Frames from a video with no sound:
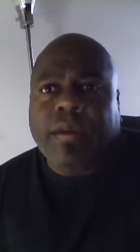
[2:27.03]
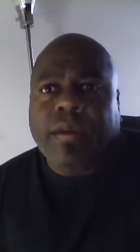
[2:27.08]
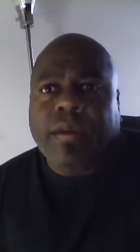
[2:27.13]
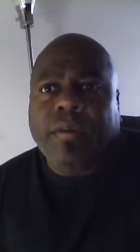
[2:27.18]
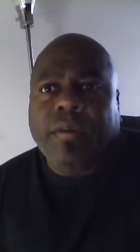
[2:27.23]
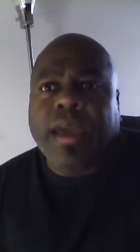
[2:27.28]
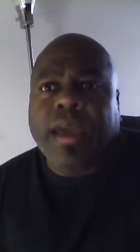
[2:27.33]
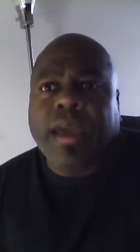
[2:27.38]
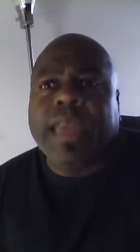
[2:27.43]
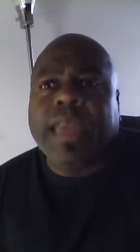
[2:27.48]

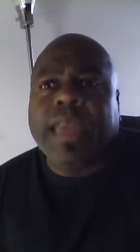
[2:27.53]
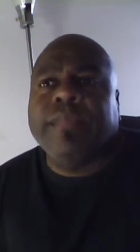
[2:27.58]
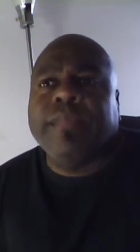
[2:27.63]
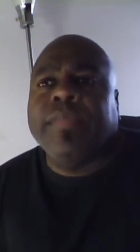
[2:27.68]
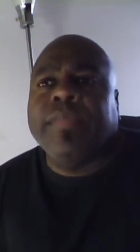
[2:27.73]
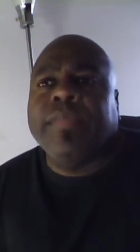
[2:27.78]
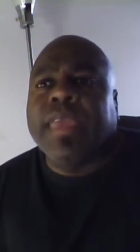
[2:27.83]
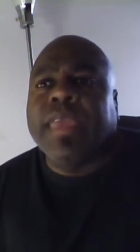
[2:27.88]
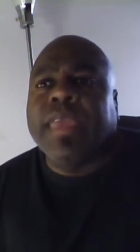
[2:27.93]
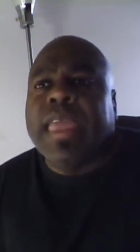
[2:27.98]
Right?
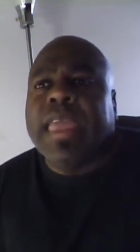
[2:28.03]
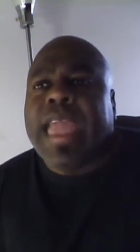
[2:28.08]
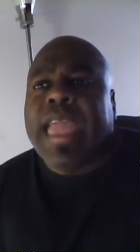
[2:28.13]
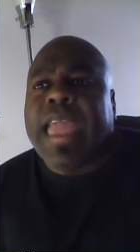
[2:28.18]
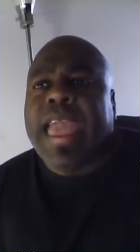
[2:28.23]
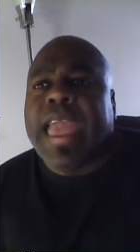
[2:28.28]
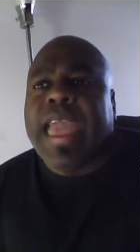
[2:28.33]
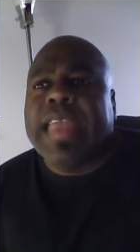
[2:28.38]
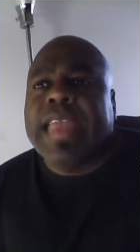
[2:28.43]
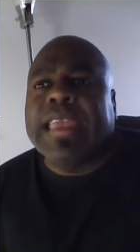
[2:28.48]

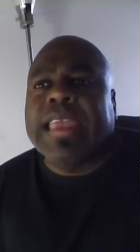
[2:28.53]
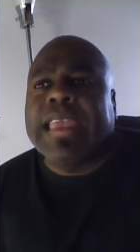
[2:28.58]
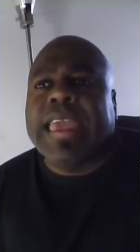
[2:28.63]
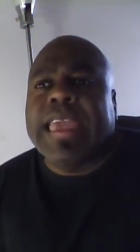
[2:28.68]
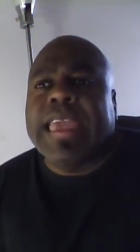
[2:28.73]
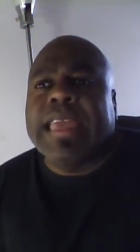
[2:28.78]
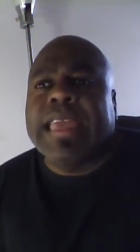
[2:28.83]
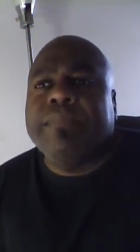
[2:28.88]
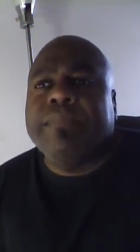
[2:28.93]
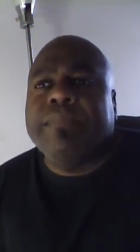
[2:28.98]
and
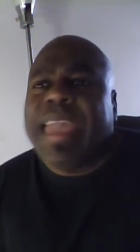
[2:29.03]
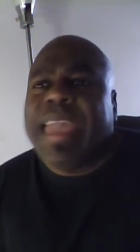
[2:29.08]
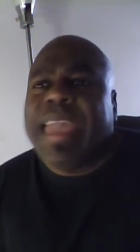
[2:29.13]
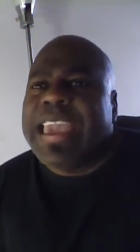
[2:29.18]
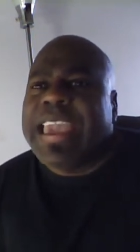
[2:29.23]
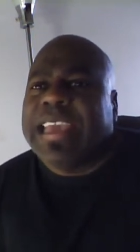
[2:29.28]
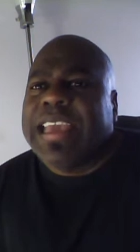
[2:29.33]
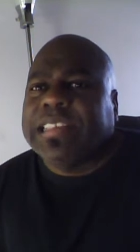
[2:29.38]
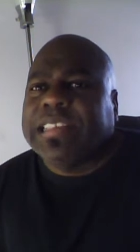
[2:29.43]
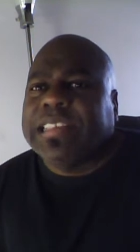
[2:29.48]
in
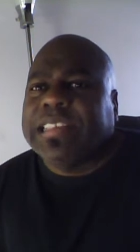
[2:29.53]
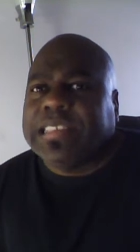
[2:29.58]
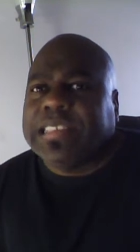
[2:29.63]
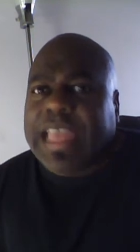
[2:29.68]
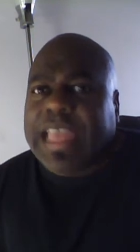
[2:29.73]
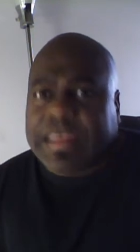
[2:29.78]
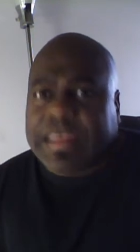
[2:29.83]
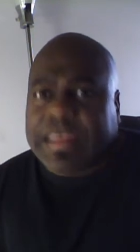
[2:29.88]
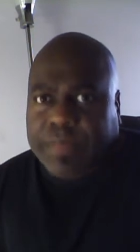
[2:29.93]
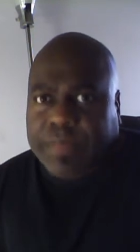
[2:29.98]
making
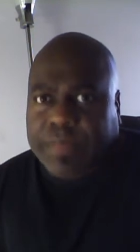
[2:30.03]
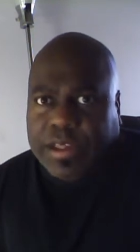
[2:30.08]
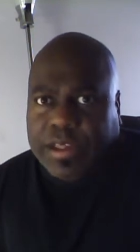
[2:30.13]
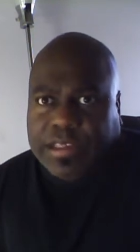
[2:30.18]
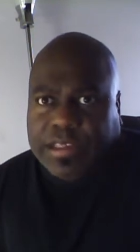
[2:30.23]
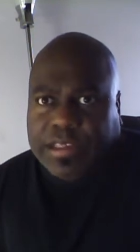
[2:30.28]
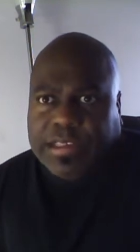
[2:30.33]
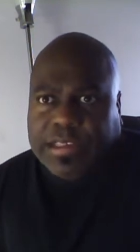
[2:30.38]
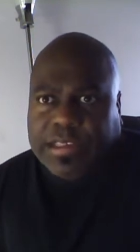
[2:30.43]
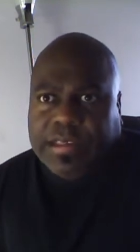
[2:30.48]

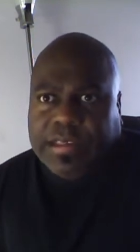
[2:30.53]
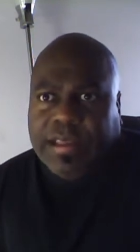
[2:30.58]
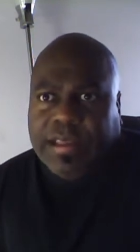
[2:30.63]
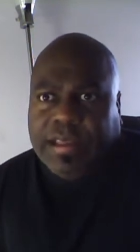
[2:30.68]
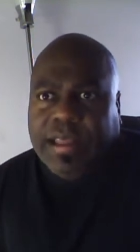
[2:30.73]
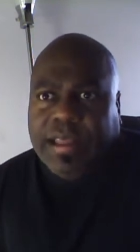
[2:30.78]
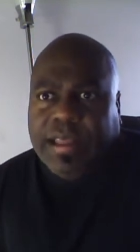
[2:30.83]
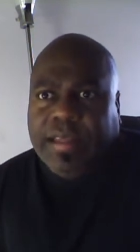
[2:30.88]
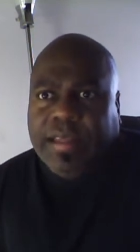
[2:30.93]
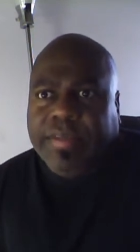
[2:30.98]
statements
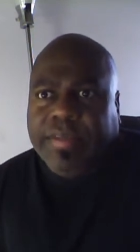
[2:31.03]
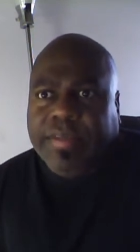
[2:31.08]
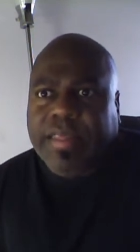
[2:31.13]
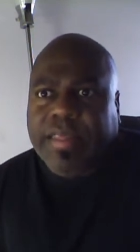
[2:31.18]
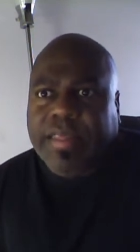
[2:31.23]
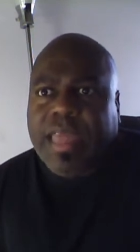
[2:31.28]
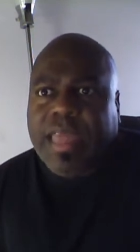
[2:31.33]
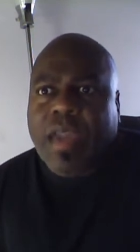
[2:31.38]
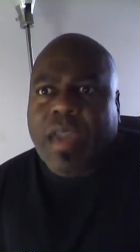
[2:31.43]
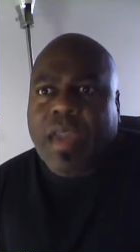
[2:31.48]
that
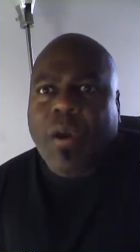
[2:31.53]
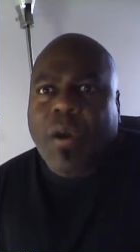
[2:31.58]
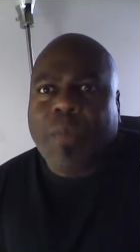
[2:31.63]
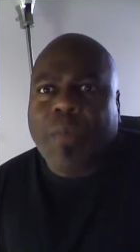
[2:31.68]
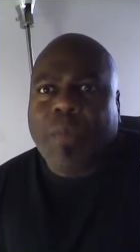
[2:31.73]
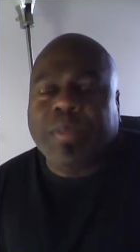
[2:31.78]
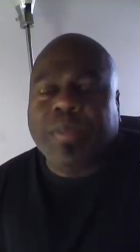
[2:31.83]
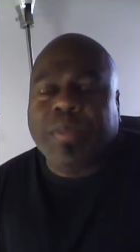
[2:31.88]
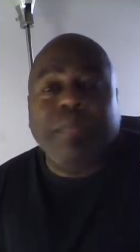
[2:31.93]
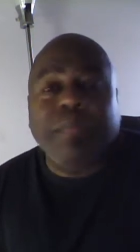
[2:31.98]
they
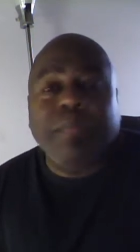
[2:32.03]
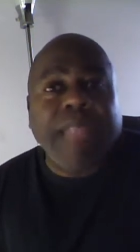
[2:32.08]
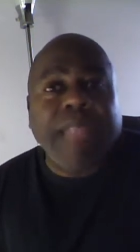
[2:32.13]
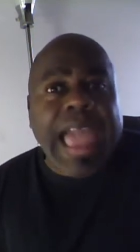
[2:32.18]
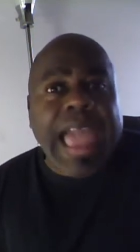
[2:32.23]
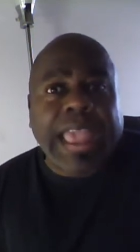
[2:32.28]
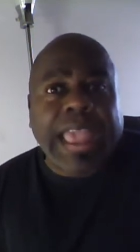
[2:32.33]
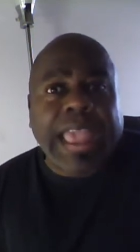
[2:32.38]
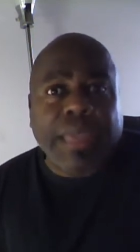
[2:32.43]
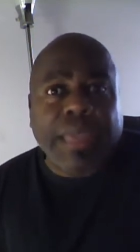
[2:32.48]
hope the
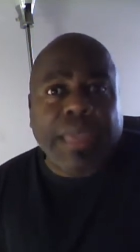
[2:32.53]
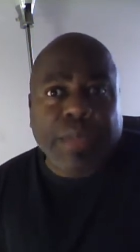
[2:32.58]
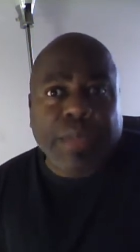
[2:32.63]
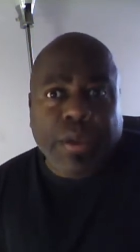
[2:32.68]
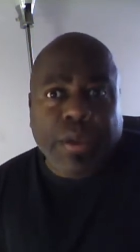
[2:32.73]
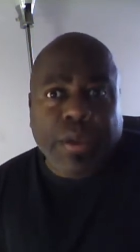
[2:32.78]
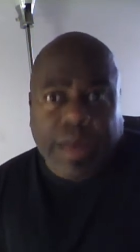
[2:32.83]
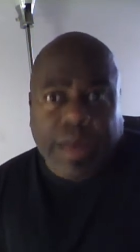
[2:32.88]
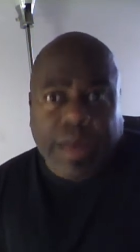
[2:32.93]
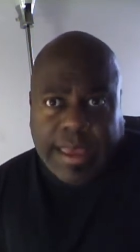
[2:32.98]
black
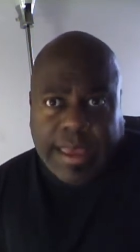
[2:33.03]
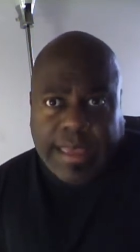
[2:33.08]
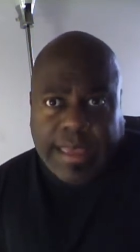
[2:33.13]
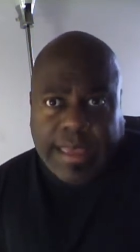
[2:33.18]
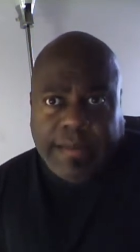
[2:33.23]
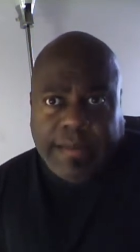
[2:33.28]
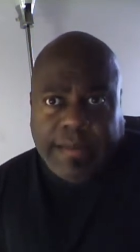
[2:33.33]
community